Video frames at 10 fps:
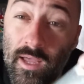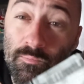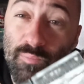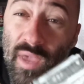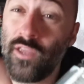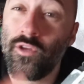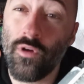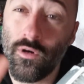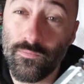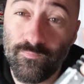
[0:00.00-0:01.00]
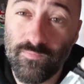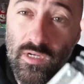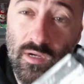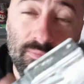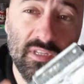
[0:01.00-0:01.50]
and paint your own.
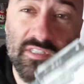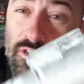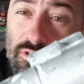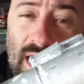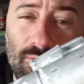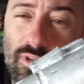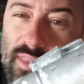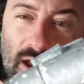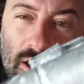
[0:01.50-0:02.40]
These things are not really